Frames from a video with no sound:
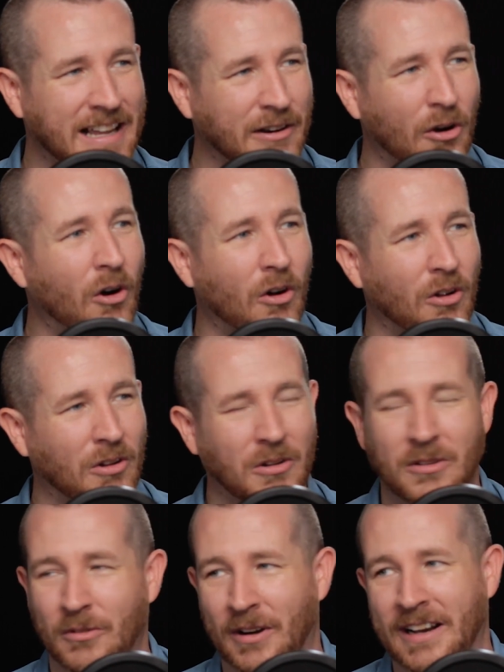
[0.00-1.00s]
at all,
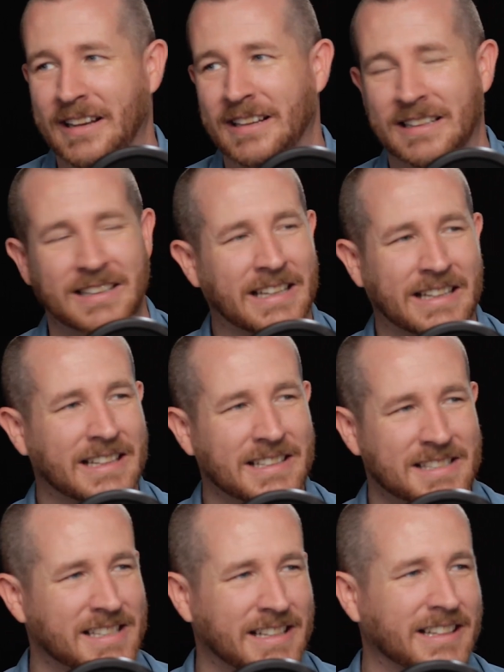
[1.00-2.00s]
right, in
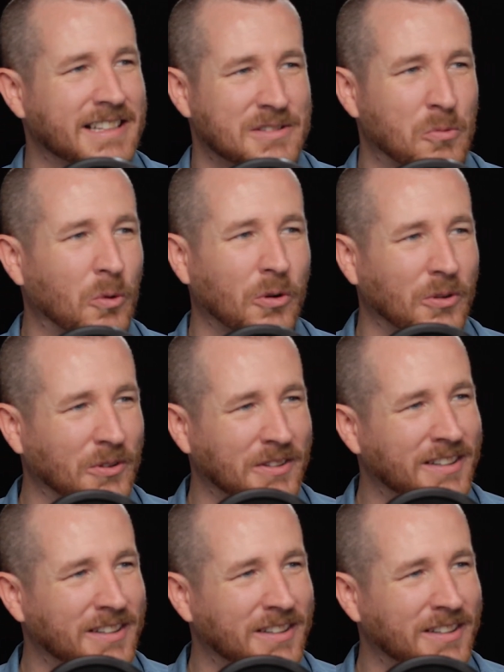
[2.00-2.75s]
this world,